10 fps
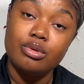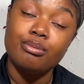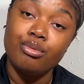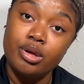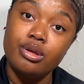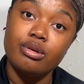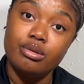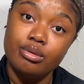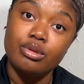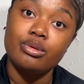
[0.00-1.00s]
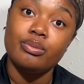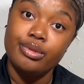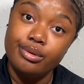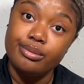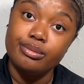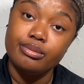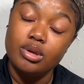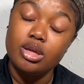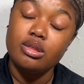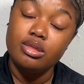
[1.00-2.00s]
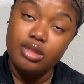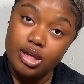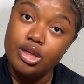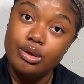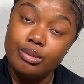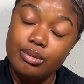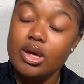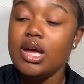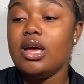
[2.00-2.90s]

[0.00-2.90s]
Bring your clothes with you. Thank you.